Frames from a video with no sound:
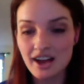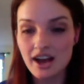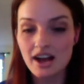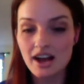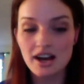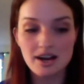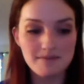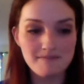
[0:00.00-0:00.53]

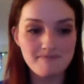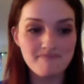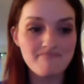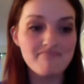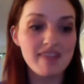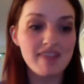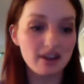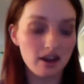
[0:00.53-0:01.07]
um,
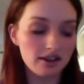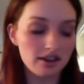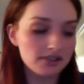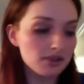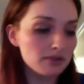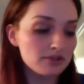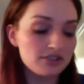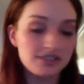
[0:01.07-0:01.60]
and
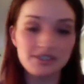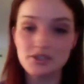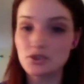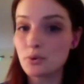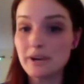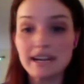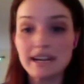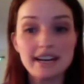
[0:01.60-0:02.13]
also just
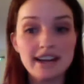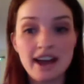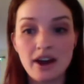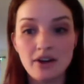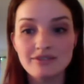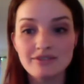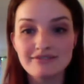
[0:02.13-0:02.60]
tweet it out.